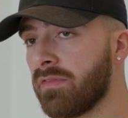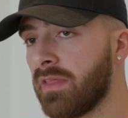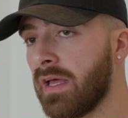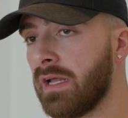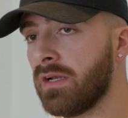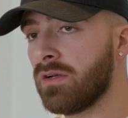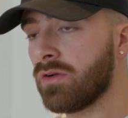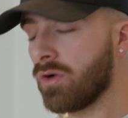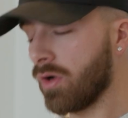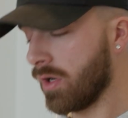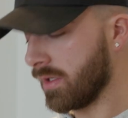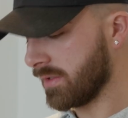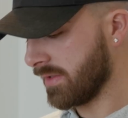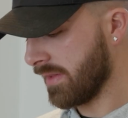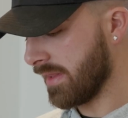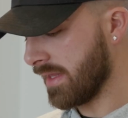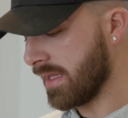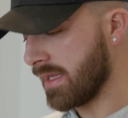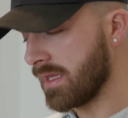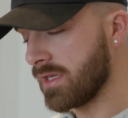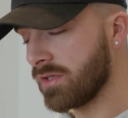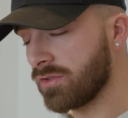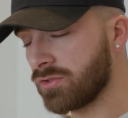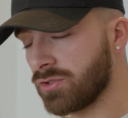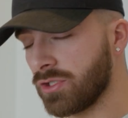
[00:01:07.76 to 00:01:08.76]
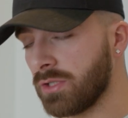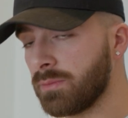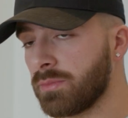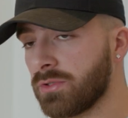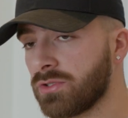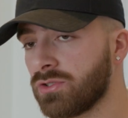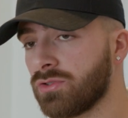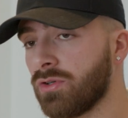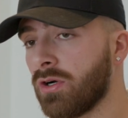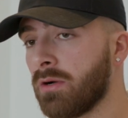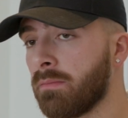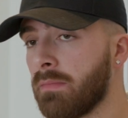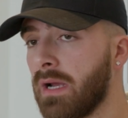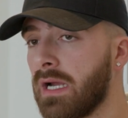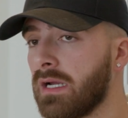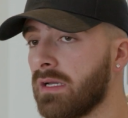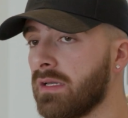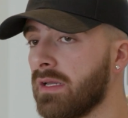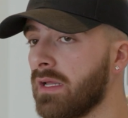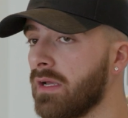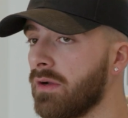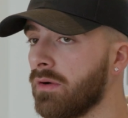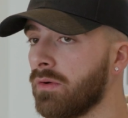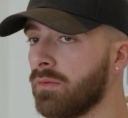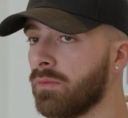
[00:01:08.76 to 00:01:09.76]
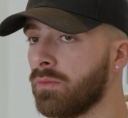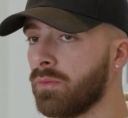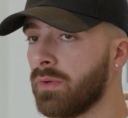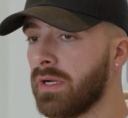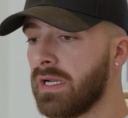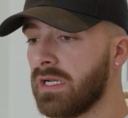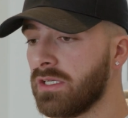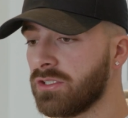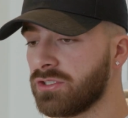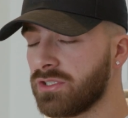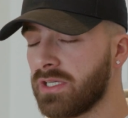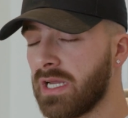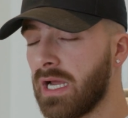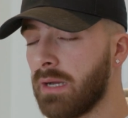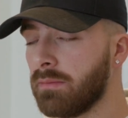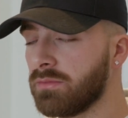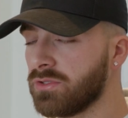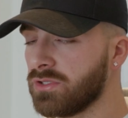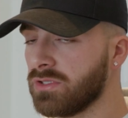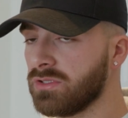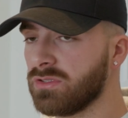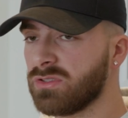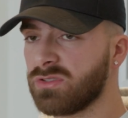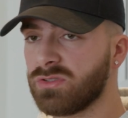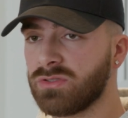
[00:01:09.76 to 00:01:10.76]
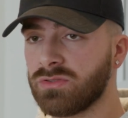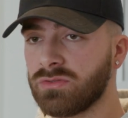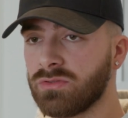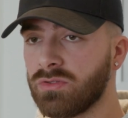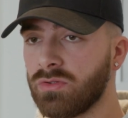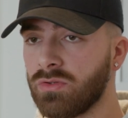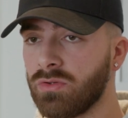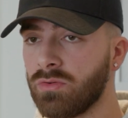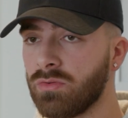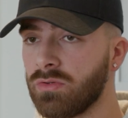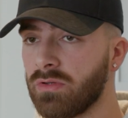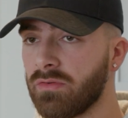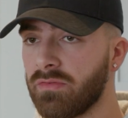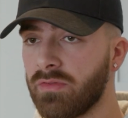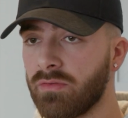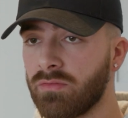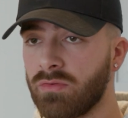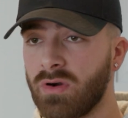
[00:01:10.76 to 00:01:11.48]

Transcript: then got the super strong magnet, which captures all of the